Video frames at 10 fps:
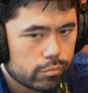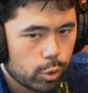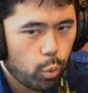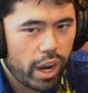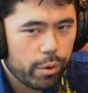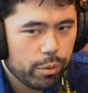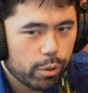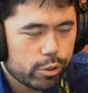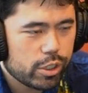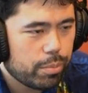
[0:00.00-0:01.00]
Why are we
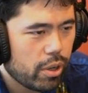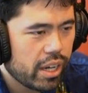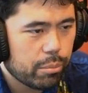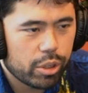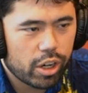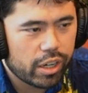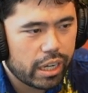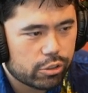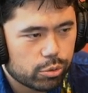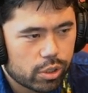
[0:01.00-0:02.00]
roasting Parham? We aren't
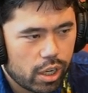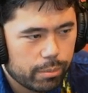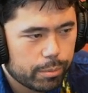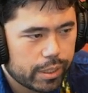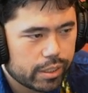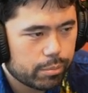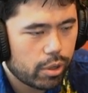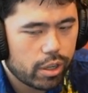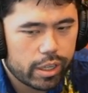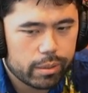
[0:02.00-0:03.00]
actually. We're complimenting
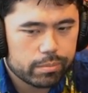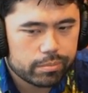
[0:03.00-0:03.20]
Parham.